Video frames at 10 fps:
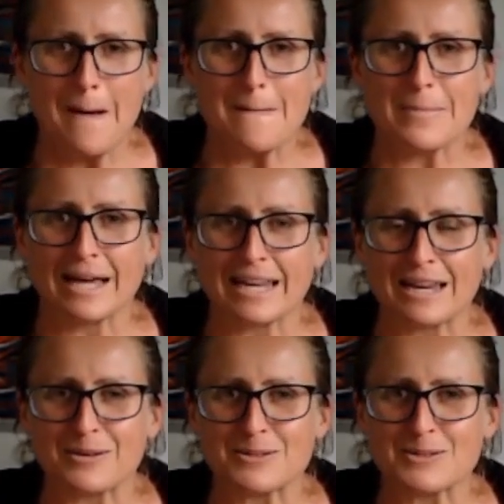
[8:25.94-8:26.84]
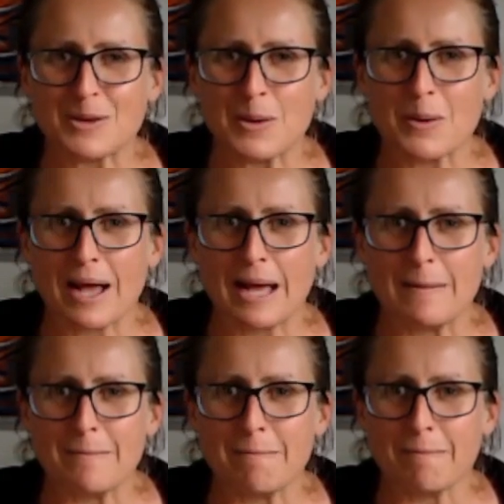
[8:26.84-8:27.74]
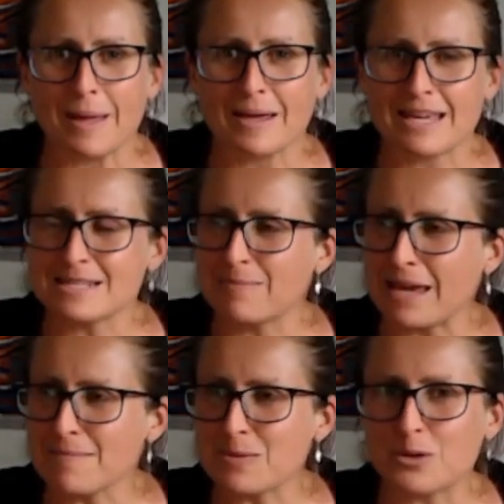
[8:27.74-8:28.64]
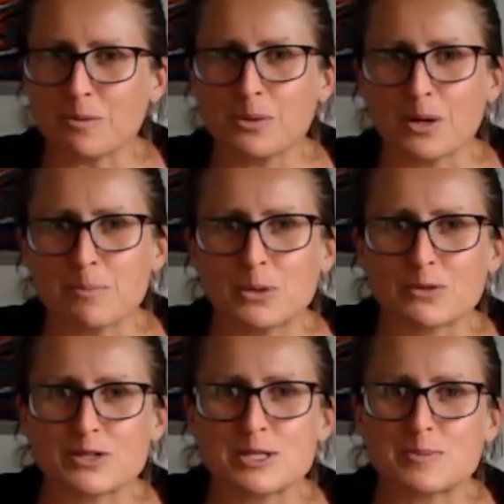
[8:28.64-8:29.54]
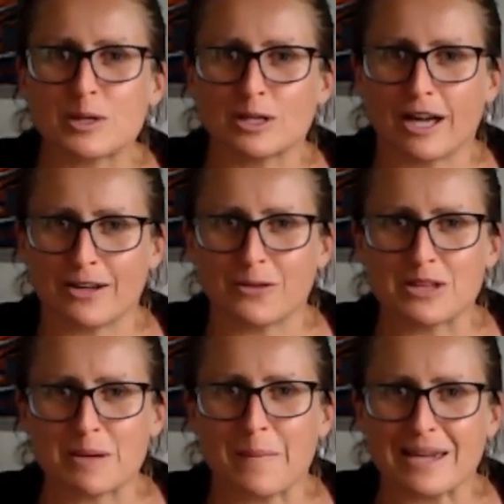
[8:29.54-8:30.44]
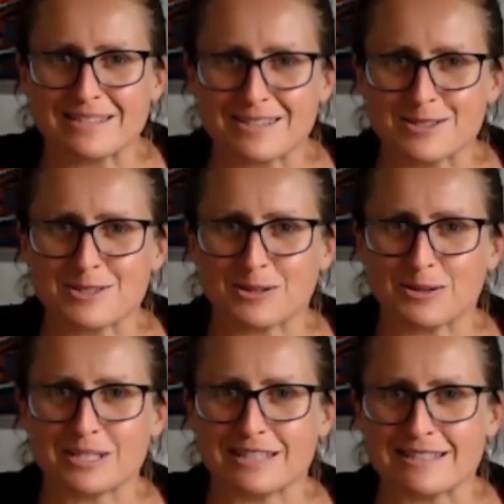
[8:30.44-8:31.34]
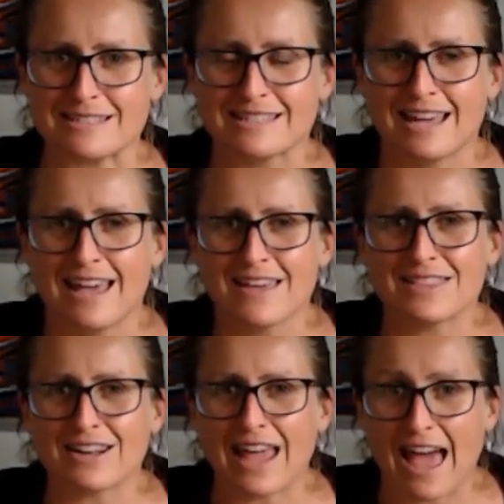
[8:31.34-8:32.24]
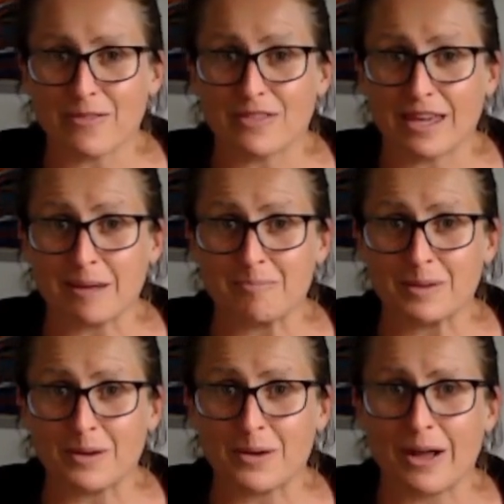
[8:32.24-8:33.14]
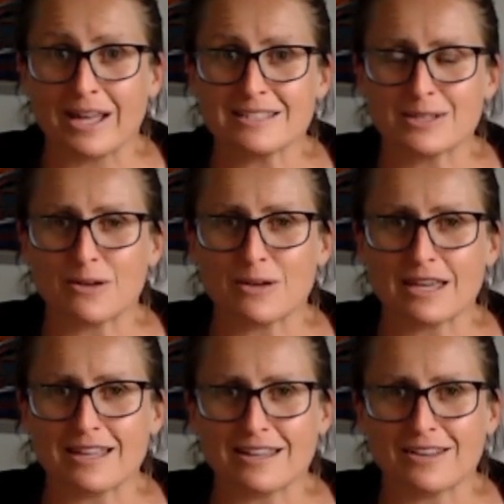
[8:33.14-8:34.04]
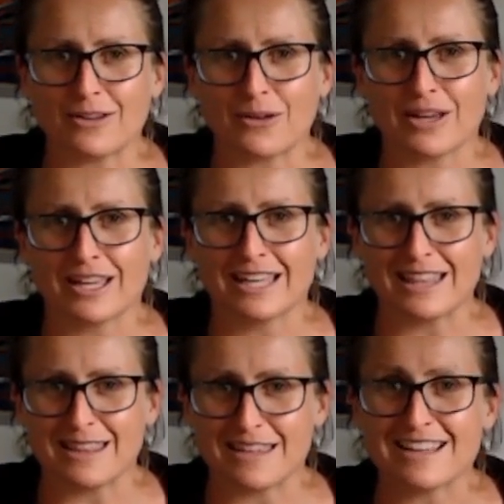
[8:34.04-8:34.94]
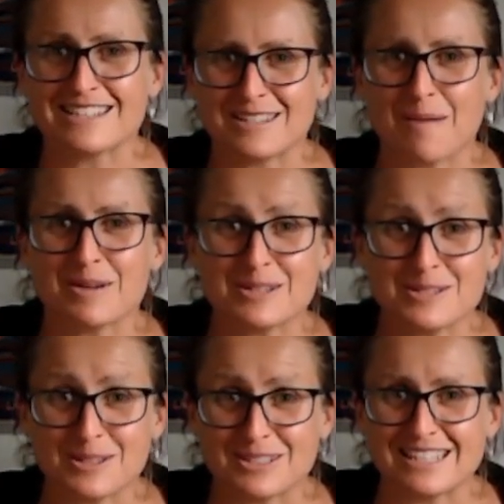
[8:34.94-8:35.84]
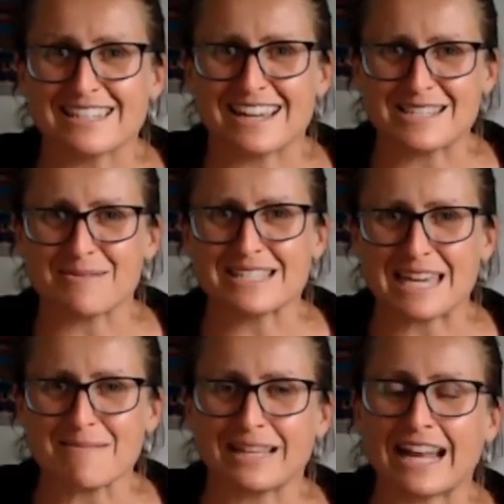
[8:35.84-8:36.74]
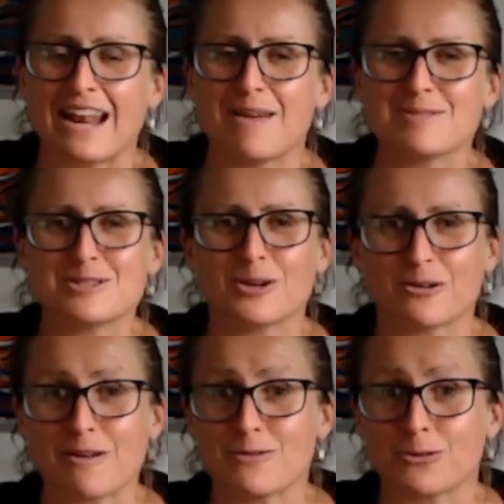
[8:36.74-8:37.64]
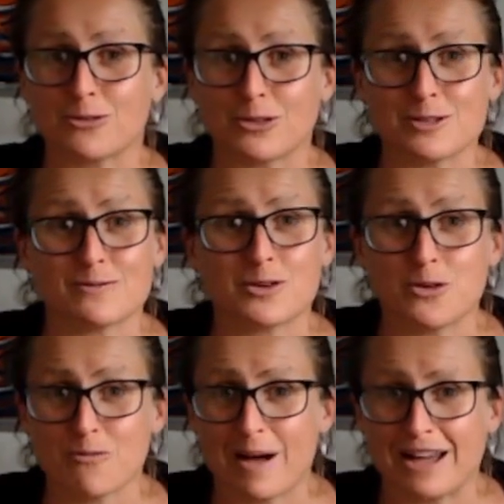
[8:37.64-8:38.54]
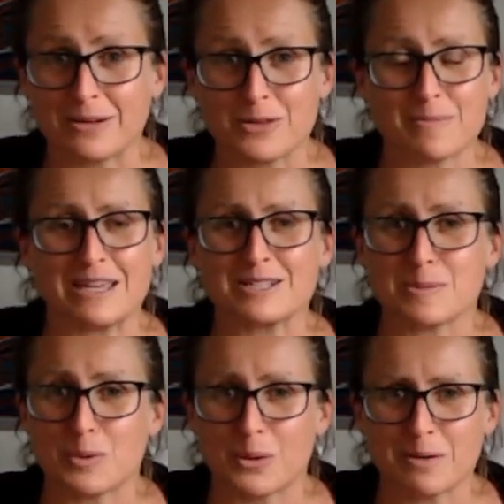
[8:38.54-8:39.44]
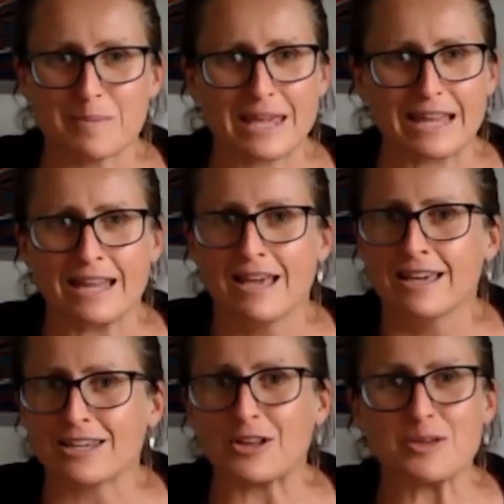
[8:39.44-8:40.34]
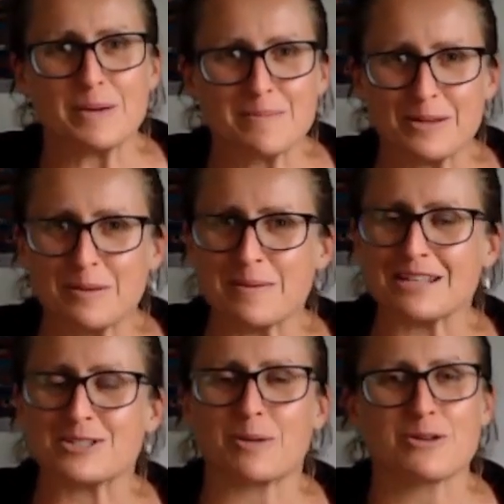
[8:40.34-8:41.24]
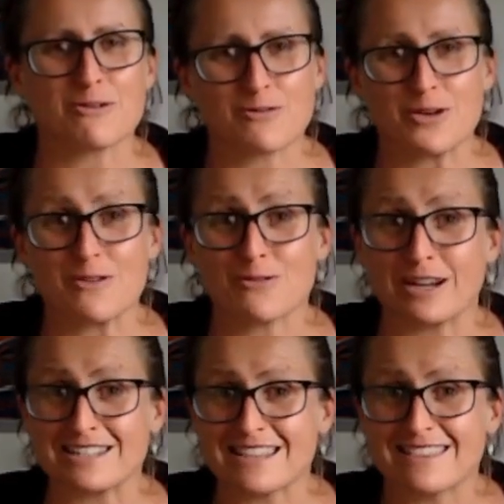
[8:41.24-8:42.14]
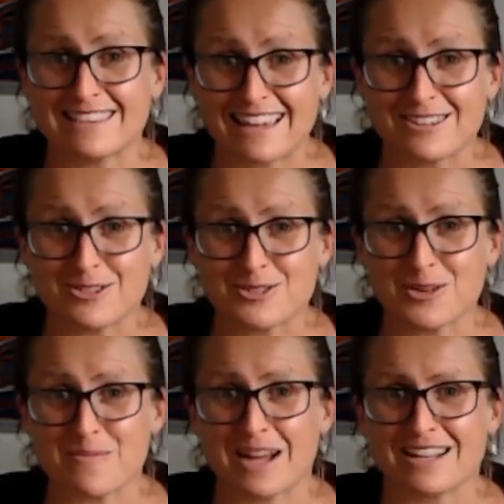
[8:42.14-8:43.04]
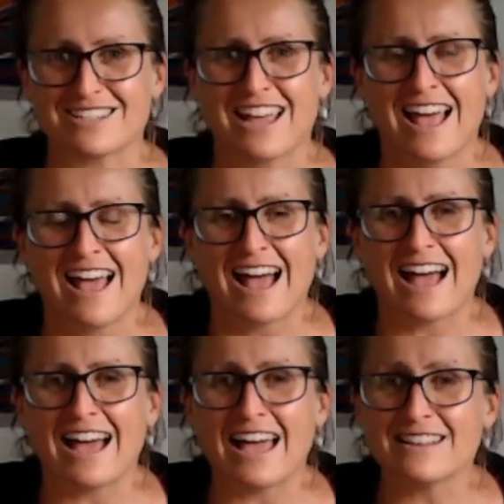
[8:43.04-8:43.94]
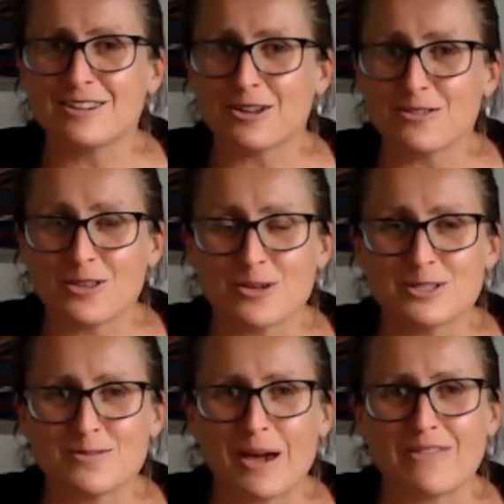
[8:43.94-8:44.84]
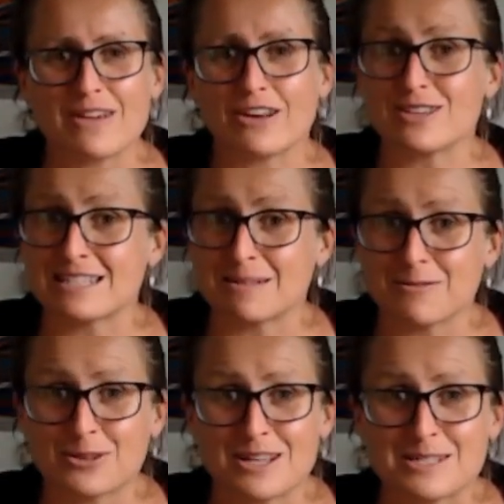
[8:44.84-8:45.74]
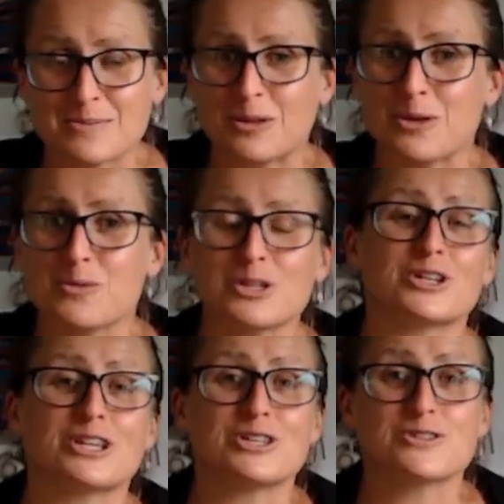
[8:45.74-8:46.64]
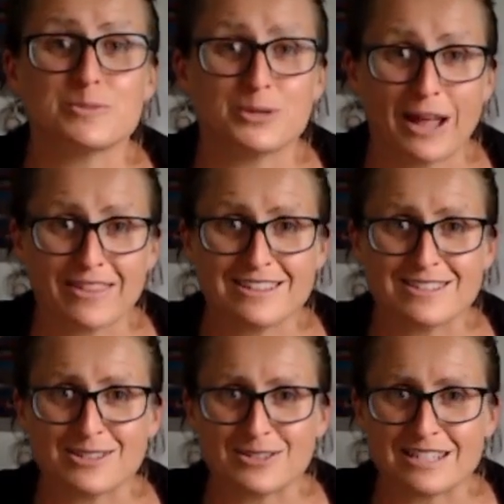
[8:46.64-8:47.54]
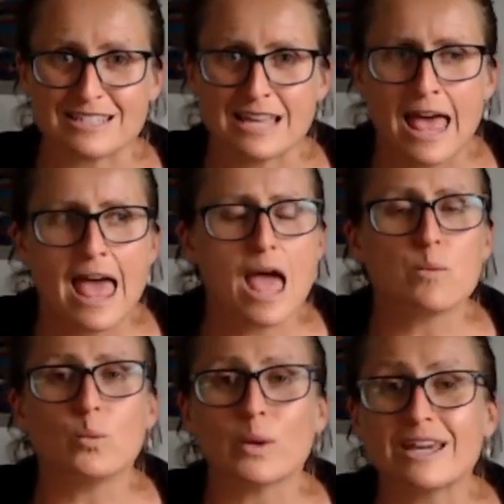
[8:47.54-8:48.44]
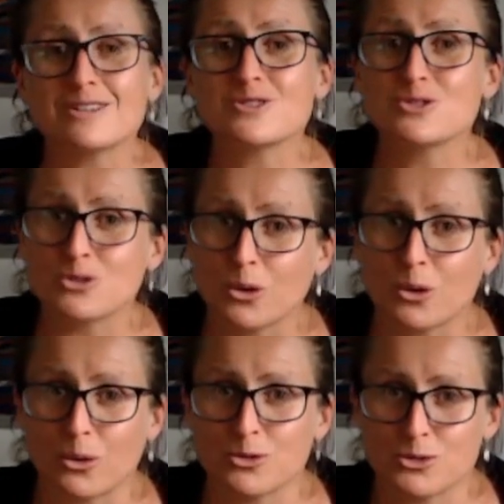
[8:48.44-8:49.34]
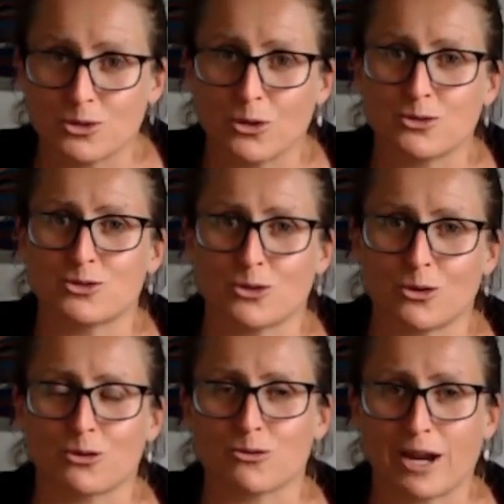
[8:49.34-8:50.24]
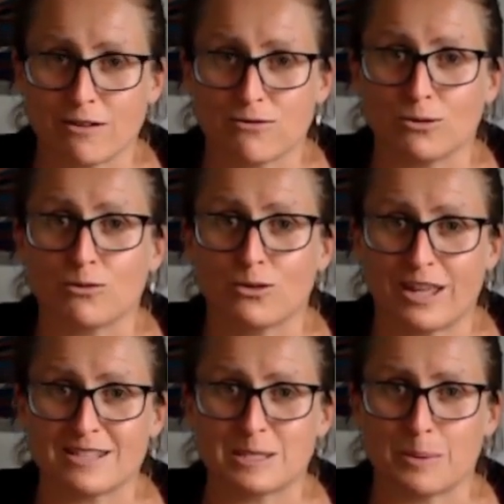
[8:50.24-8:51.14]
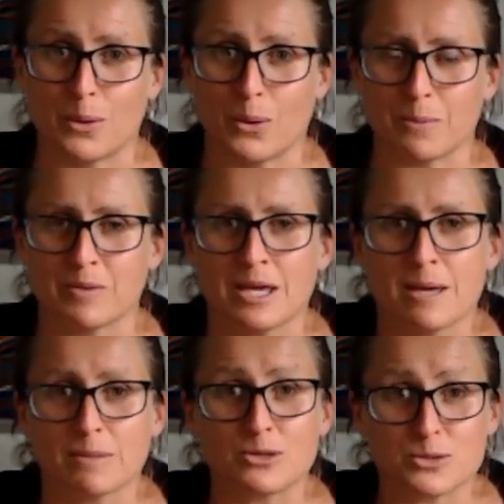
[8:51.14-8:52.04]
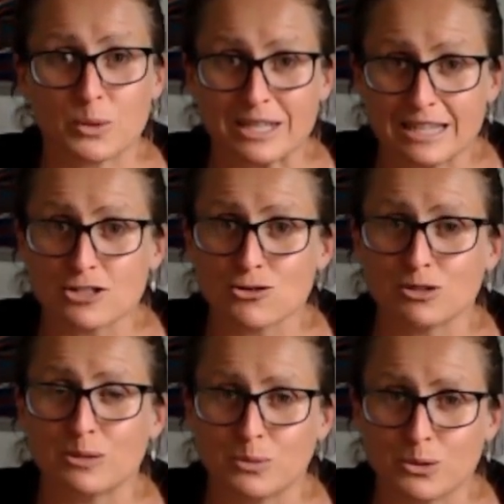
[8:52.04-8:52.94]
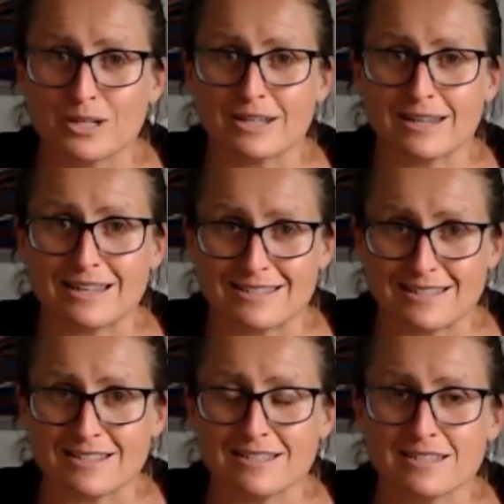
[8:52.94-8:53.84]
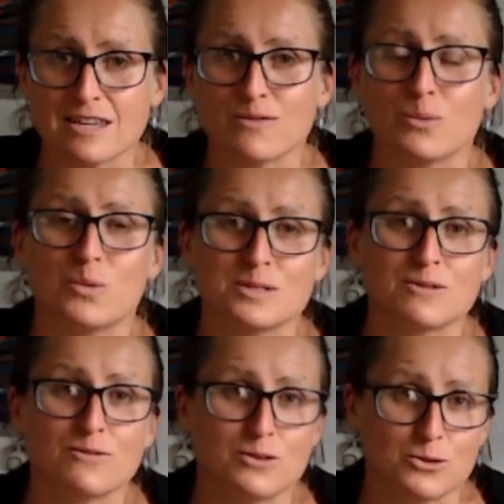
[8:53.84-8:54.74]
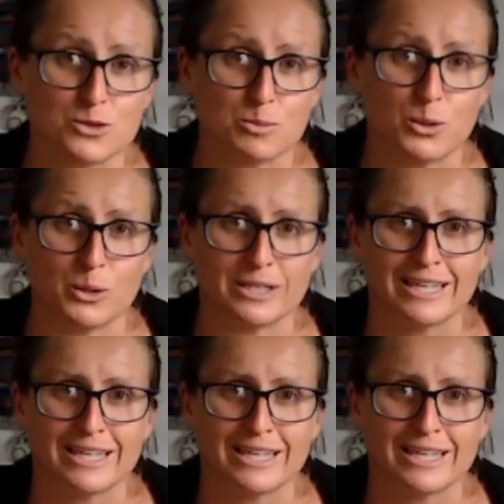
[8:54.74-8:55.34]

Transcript: But it also, made me want to put more of a spotlight on the amazing consultants that are out there. All right. So, yes, I'm a consultant. Yes, I'm a team leader. And I'm so grateful for those of you who have partnered with me and supported me. And, you pick me on the mix shop and you refer your friends. And thank you so much. Those of you out there, I know there's some of you guys as well who watch on and you support other consultants. And we are so, so, so grateful for that support because we literally wouldn't exist if it wasn't for your support.